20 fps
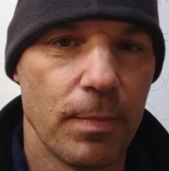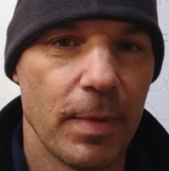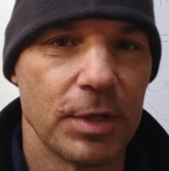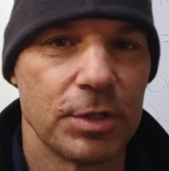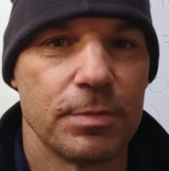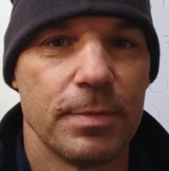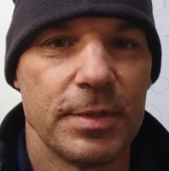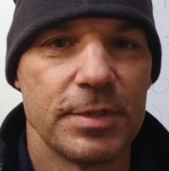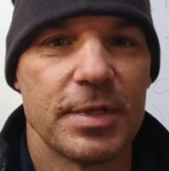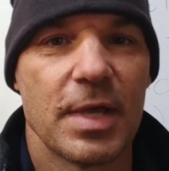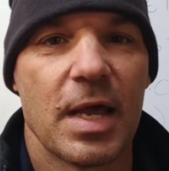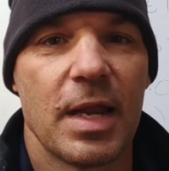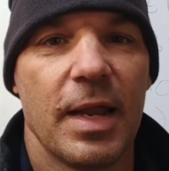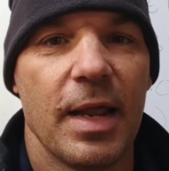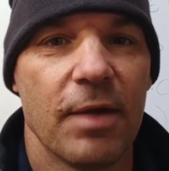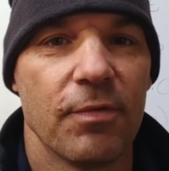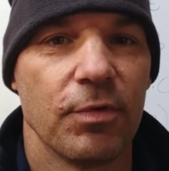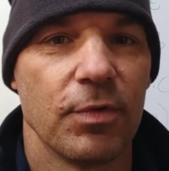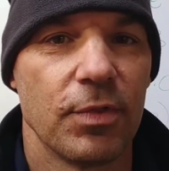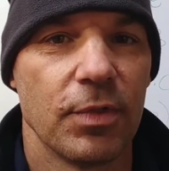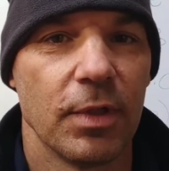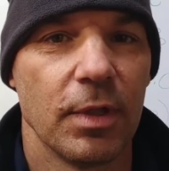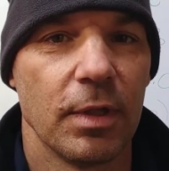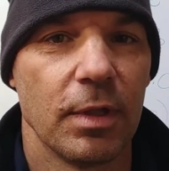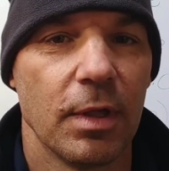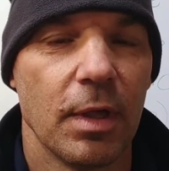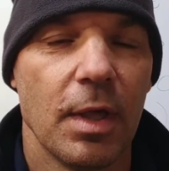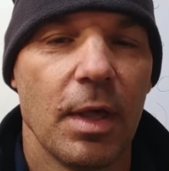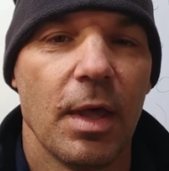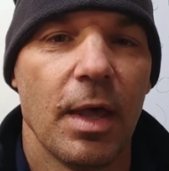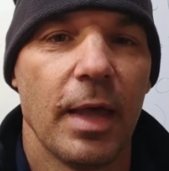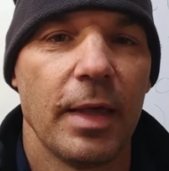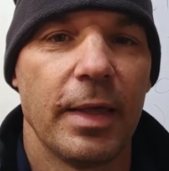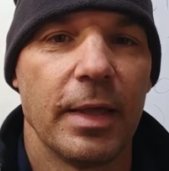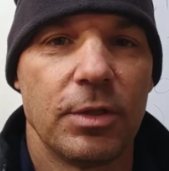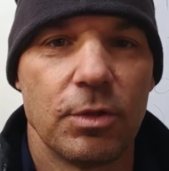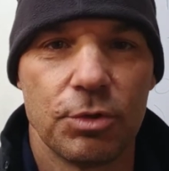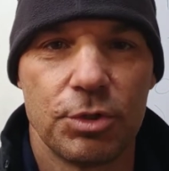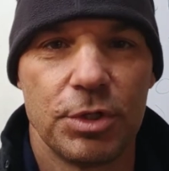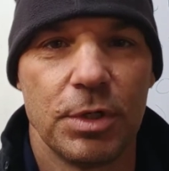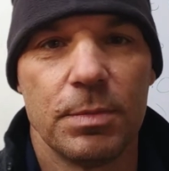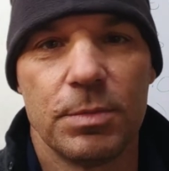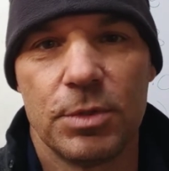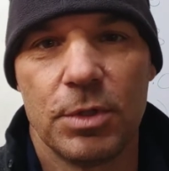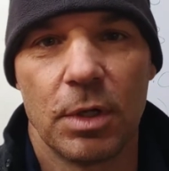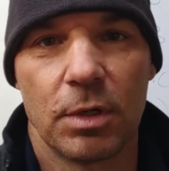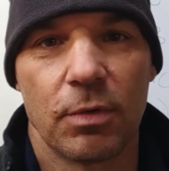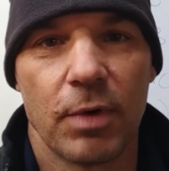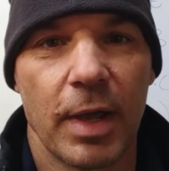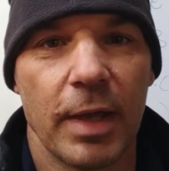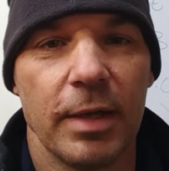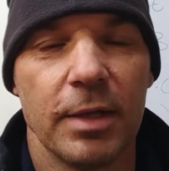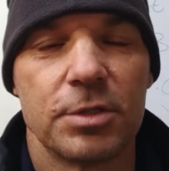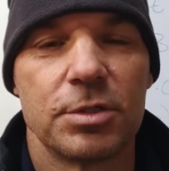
measurements out of everything, and get those shims done right.